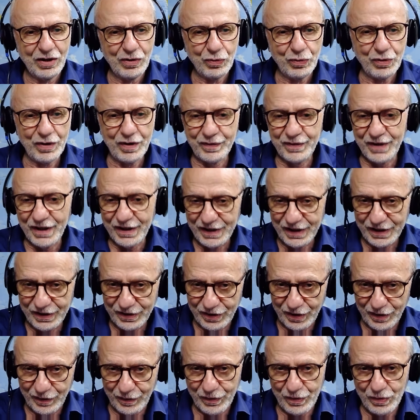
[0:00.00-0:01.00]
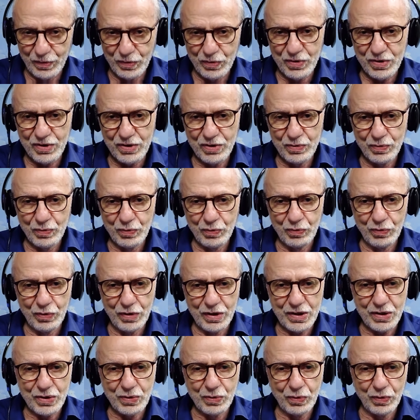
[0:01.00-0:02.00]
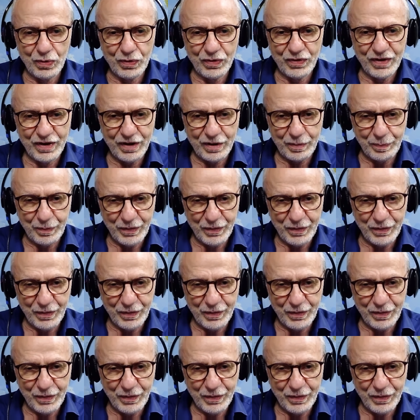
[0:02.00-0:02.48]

We have done interviews. We saw their